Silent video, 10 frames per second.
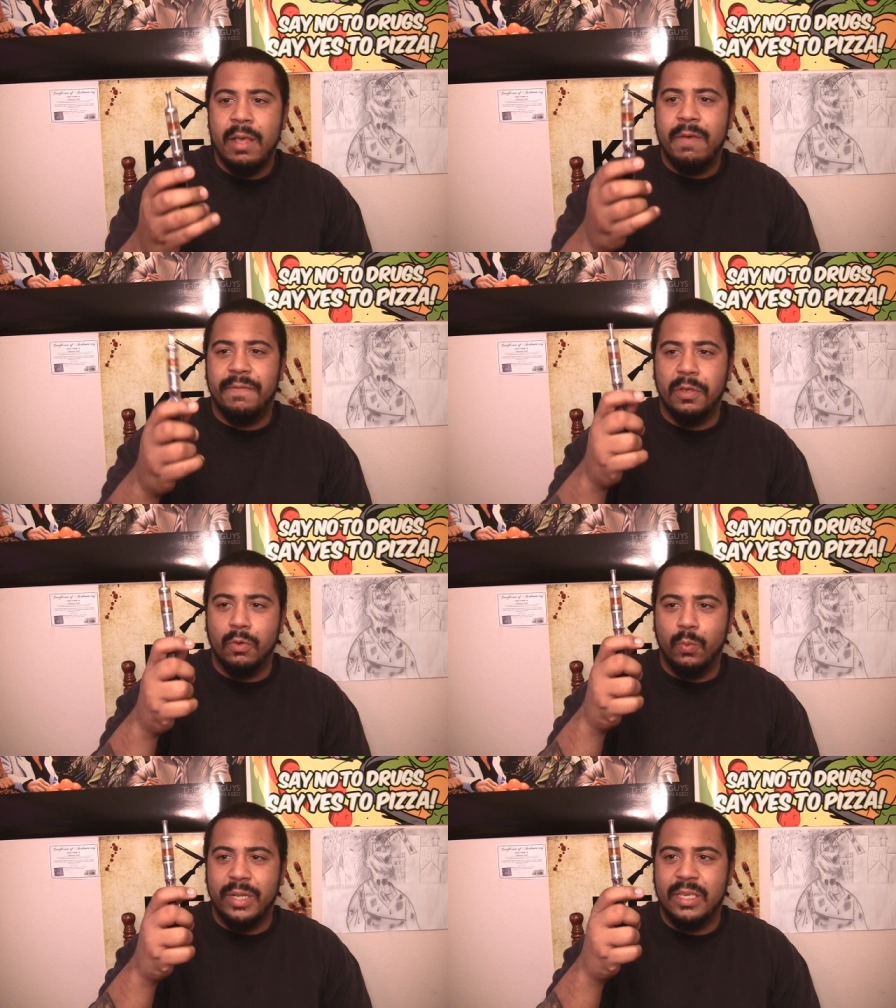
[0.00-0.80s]

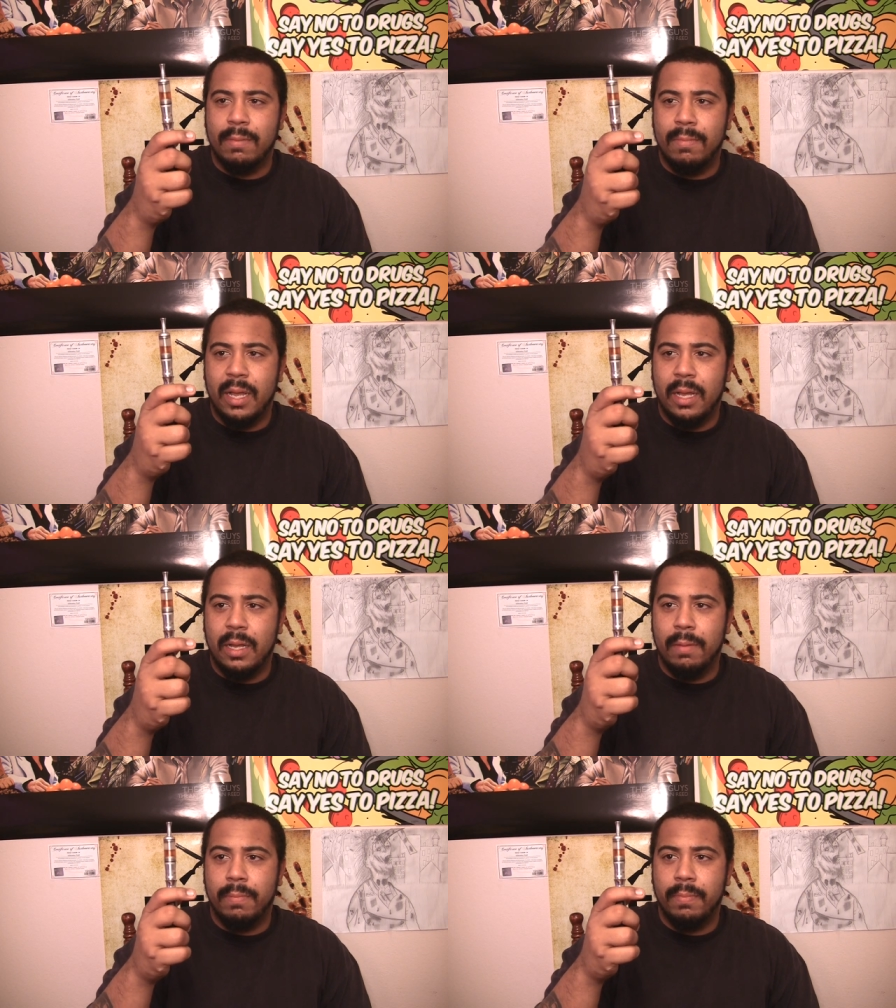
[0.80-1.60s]
Filled with
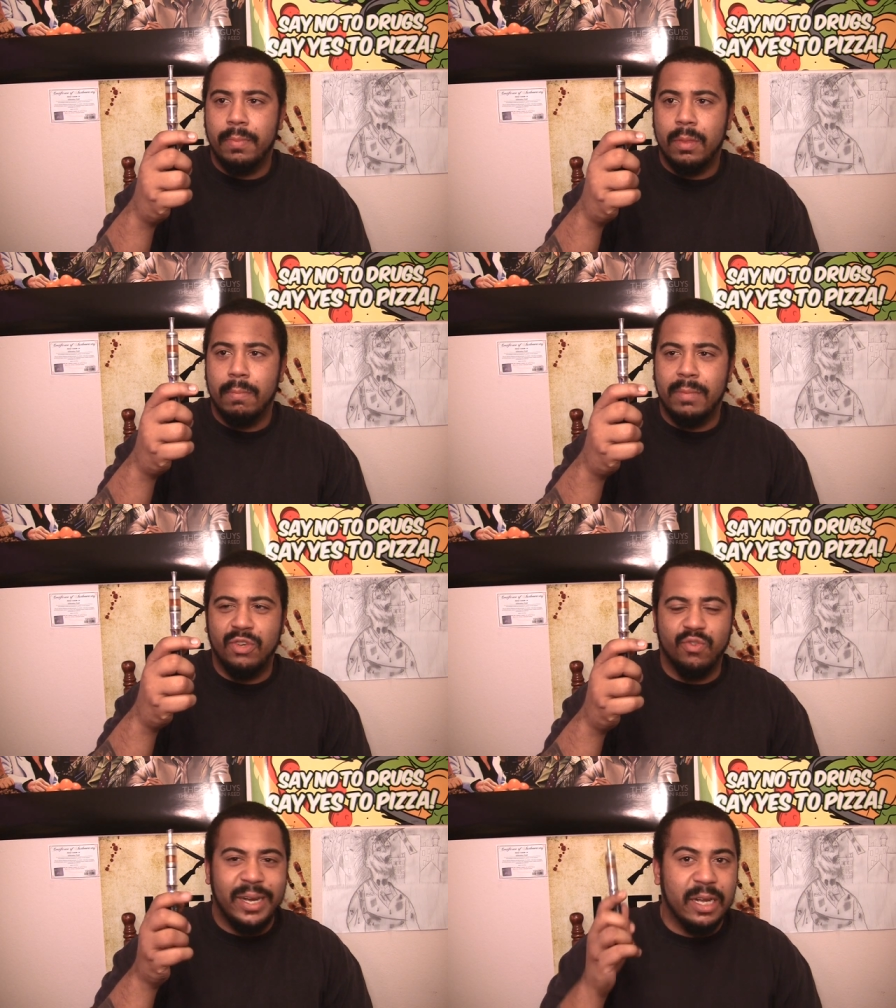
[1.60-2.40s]
some
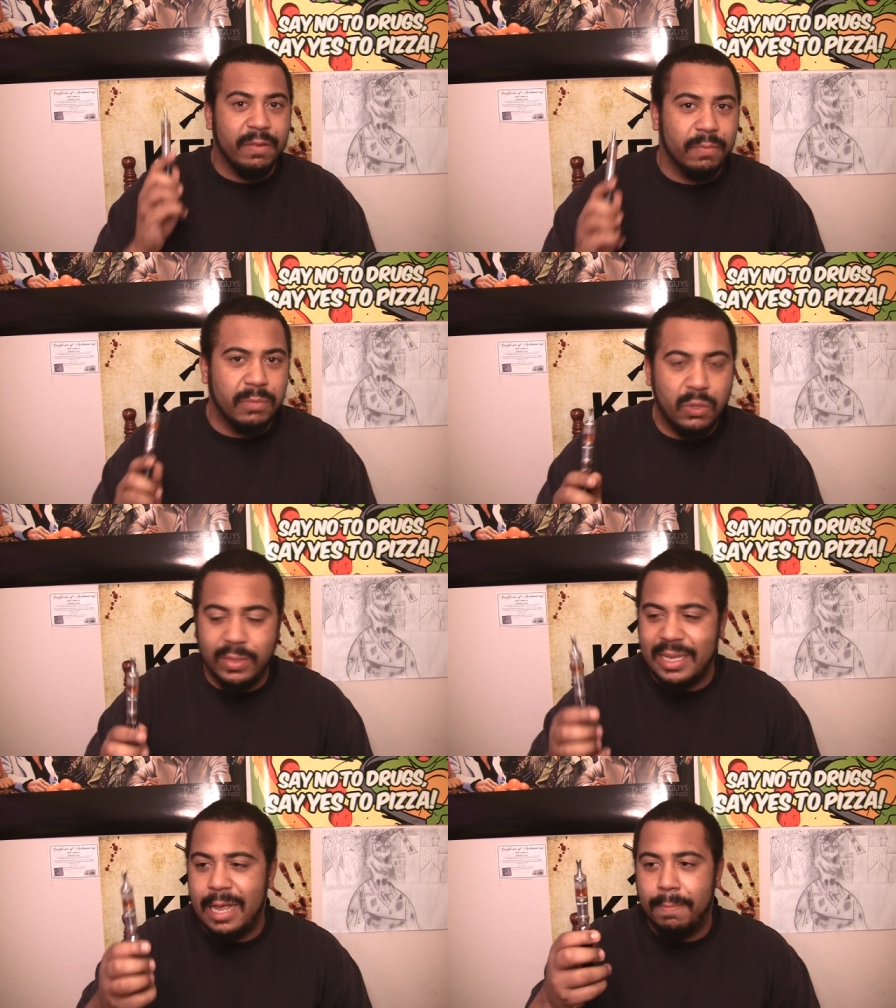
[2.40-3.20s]
Madrina from
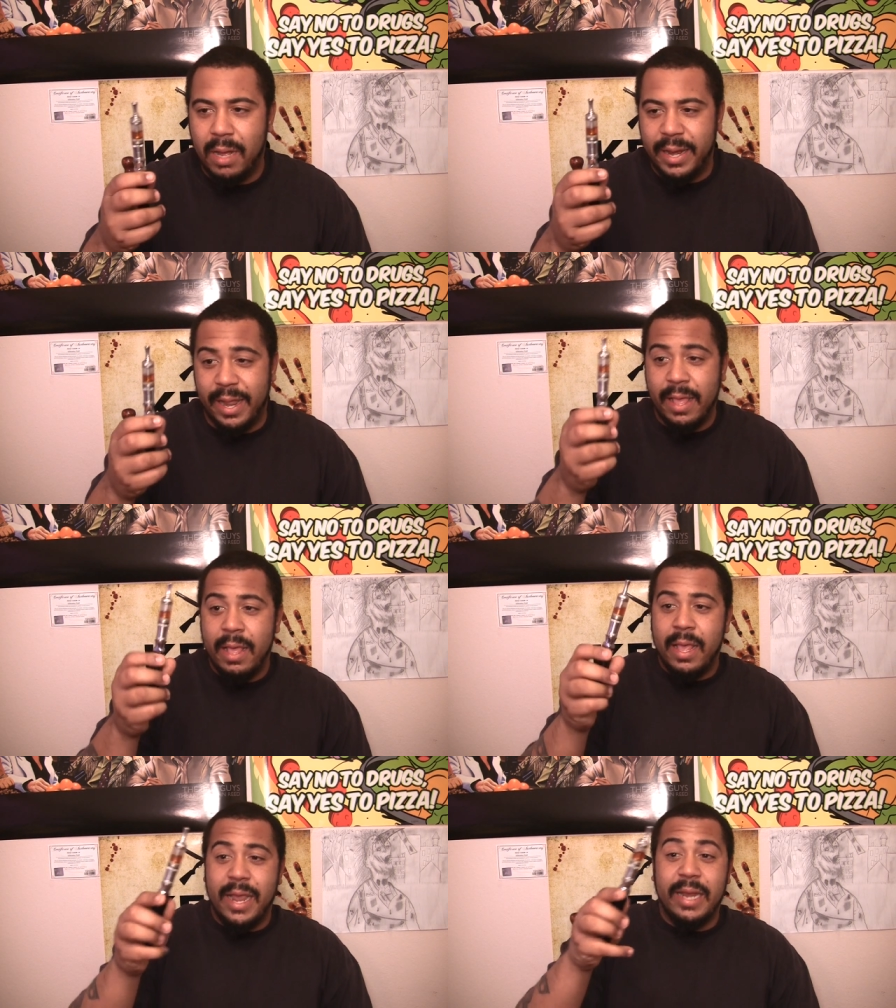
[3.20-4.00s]
Suicide Bunny.
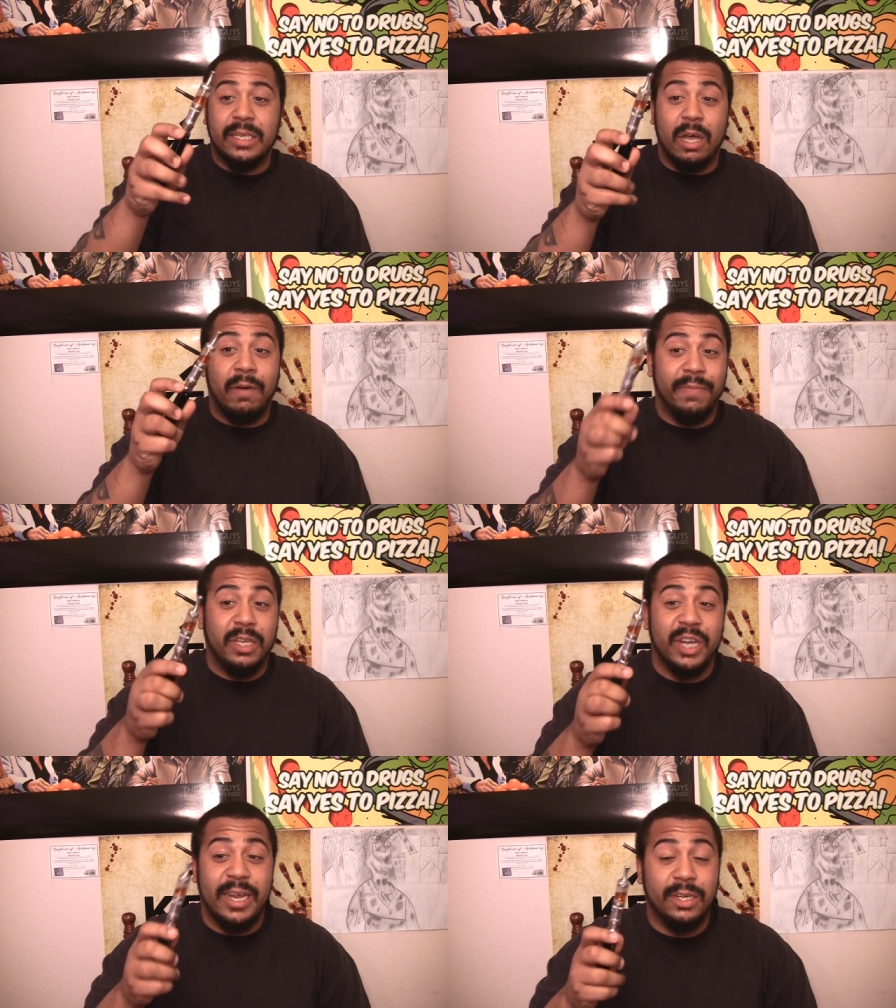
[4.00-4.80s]
It is off the
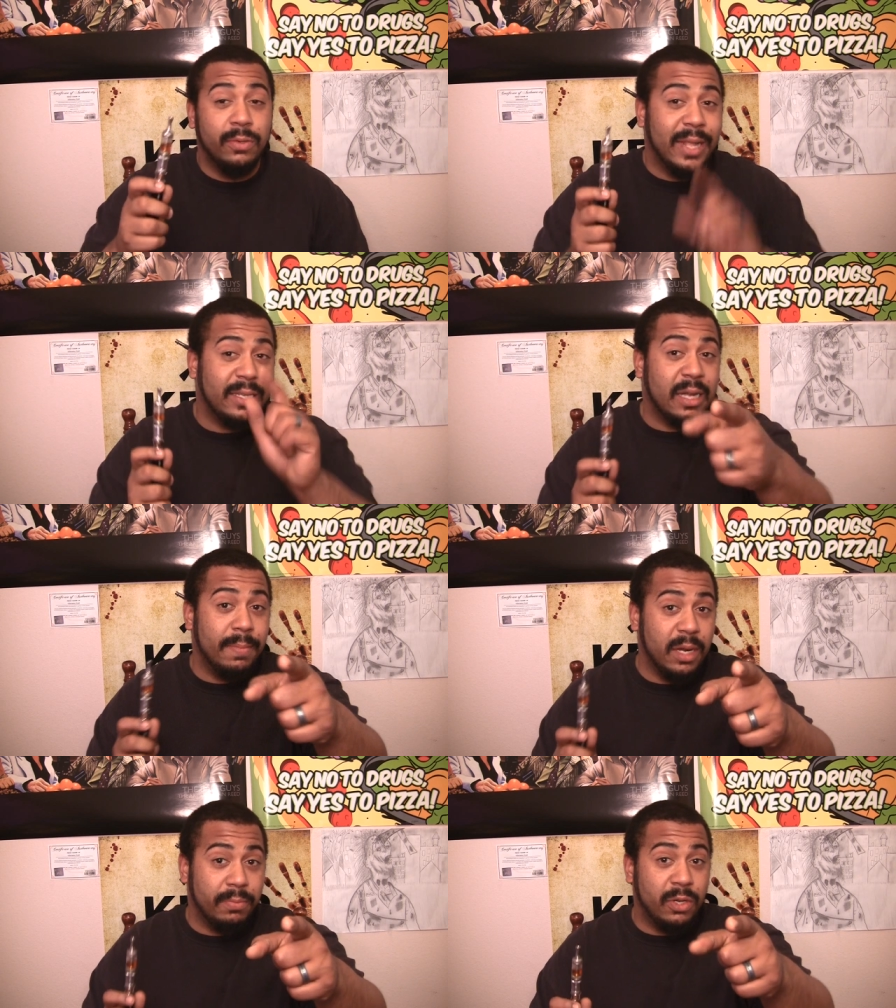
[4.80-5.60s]
chain too. That's
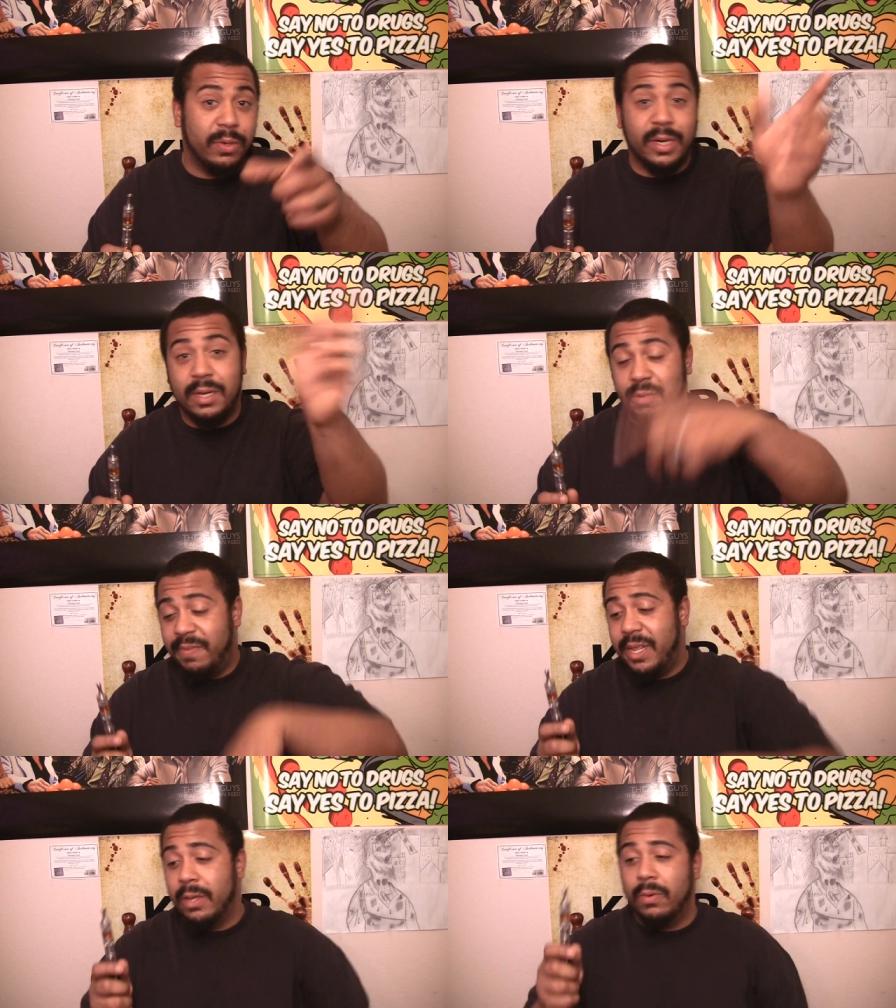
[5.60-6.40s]
coming up too in another
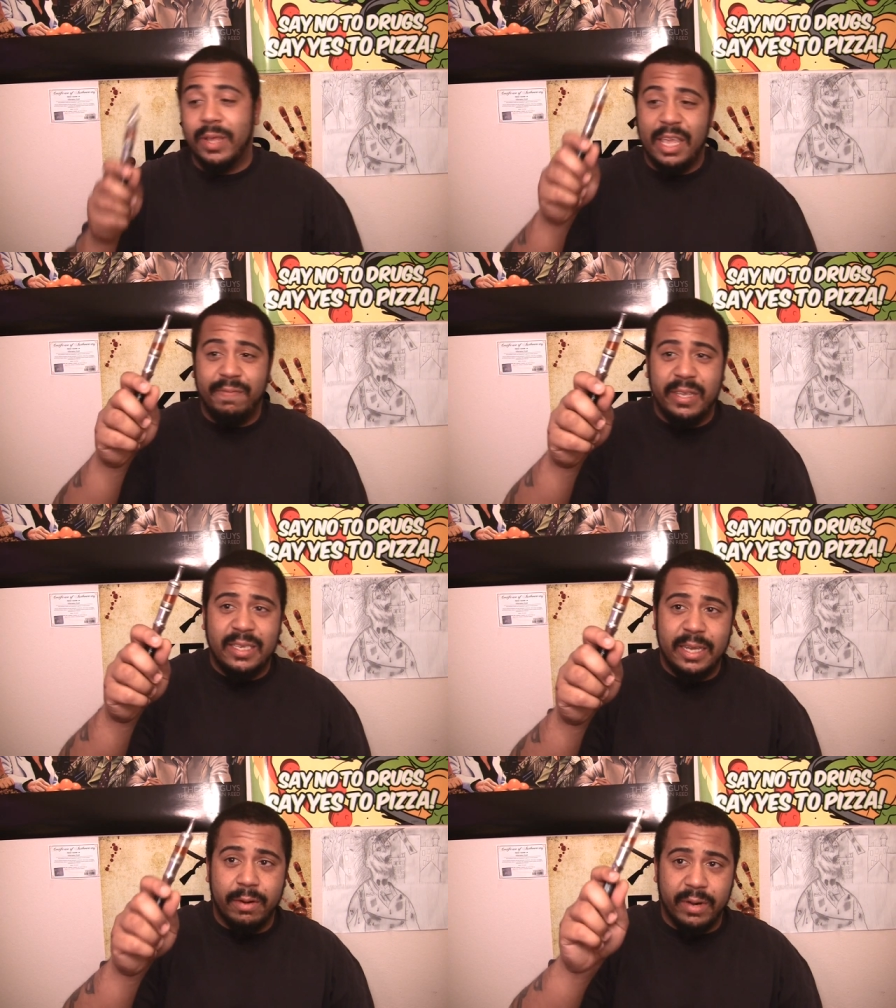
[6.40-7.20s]
video. EV
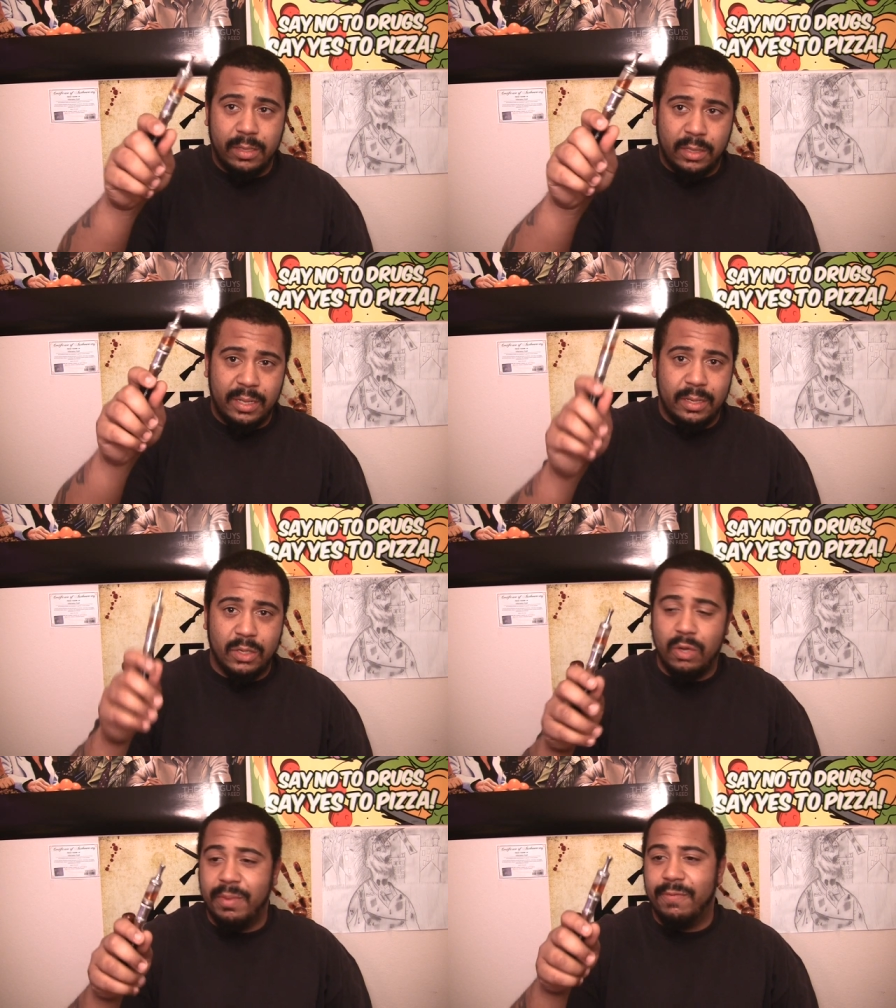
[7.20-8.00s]
Cigarette sent this
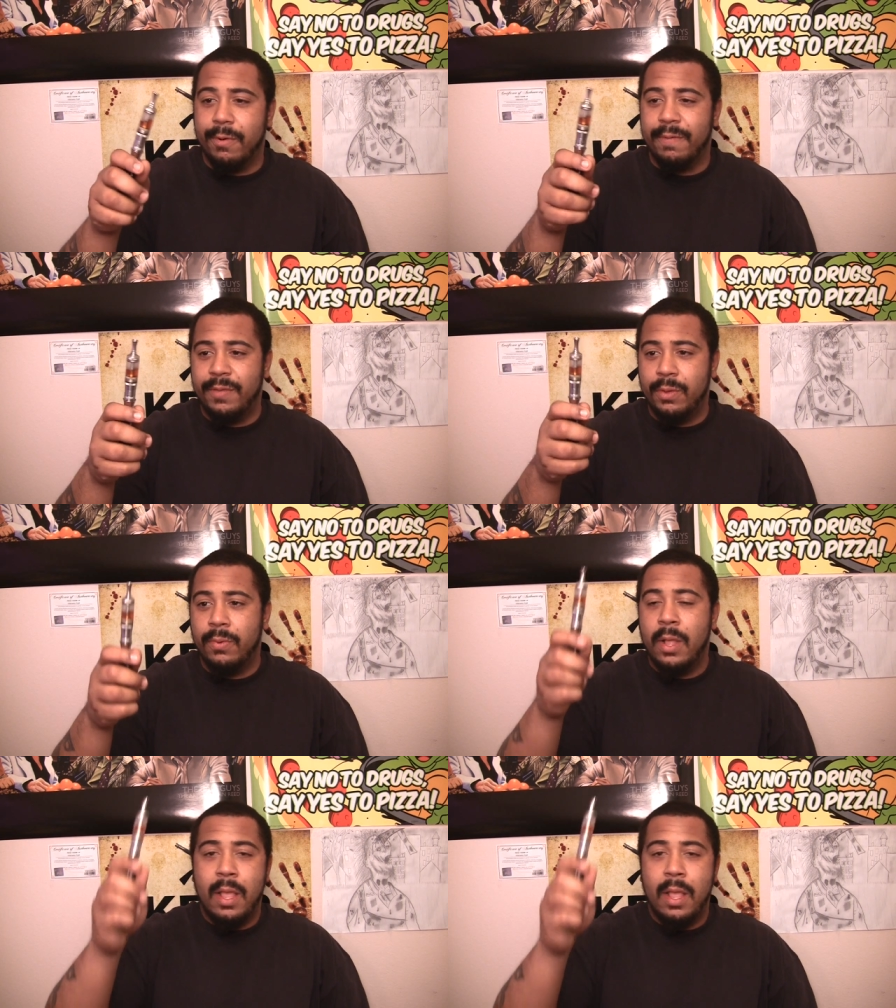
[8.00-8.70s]
to me for review.